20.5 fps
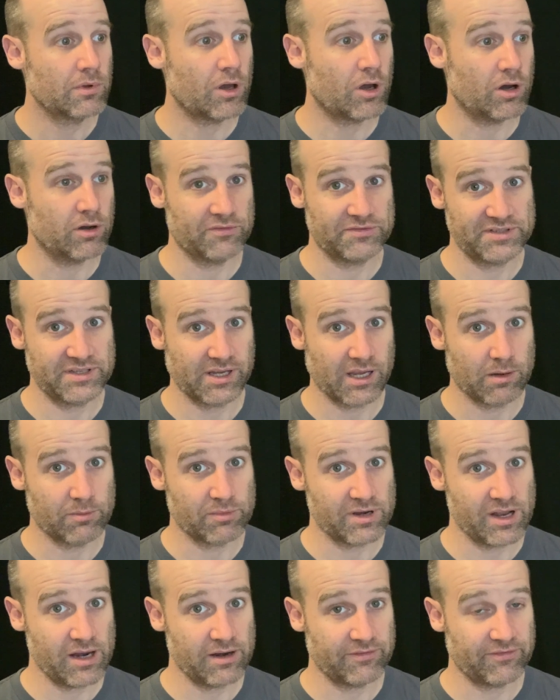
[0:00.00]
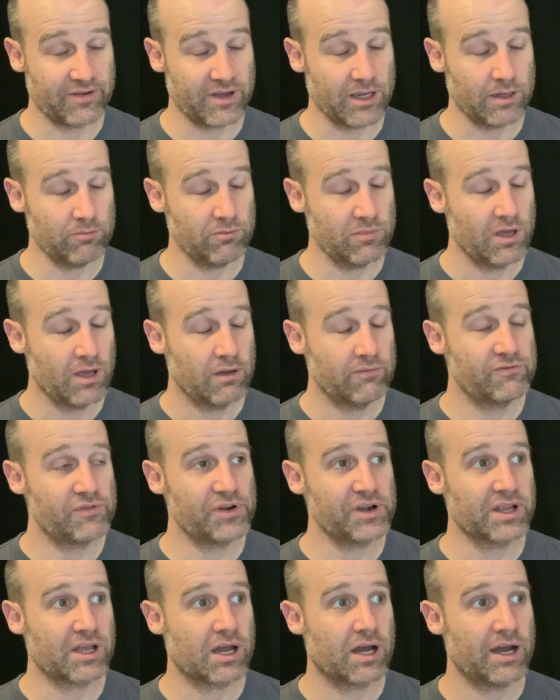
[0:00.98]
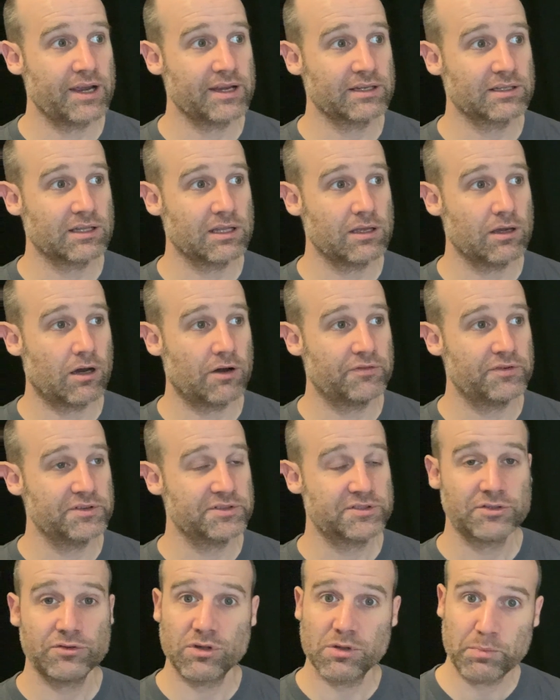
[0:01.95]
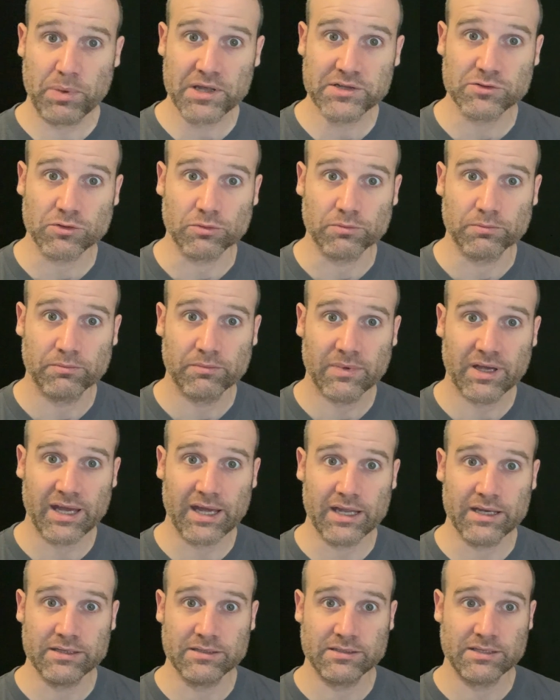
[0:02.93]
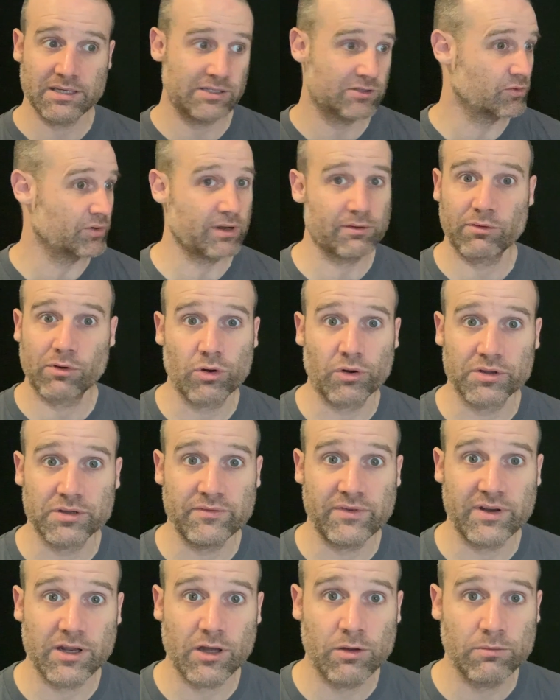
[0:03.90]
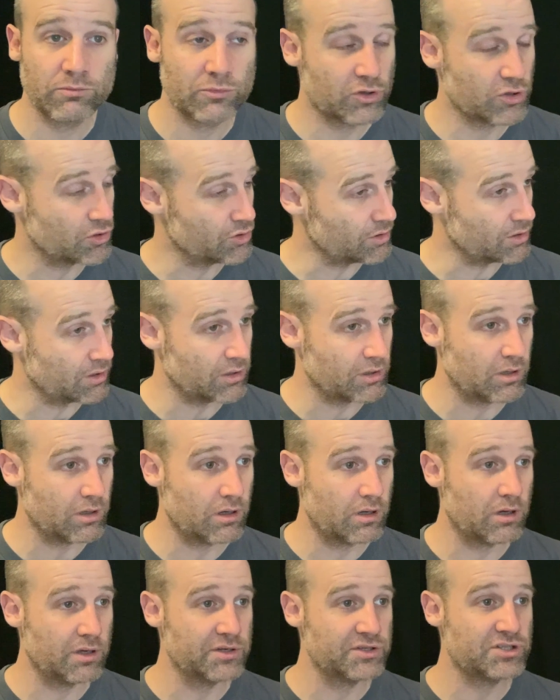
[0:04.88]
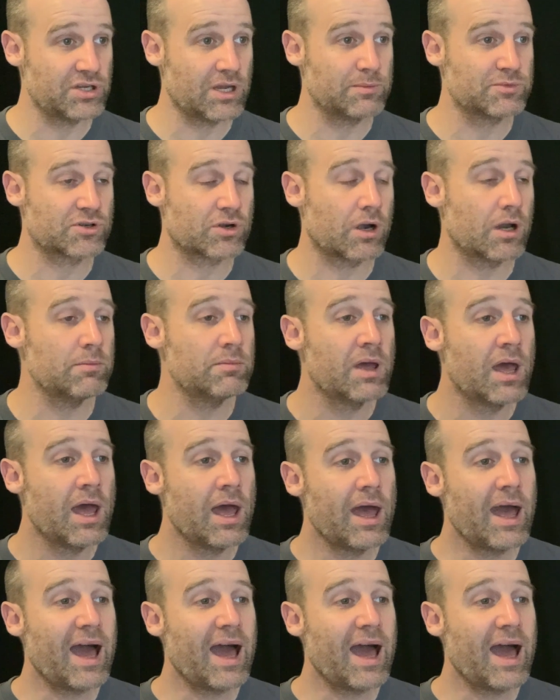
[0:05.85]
of Singing Banana fame very kindly offered to do the puzzle. And he's already recorded the video. Good on James Grime.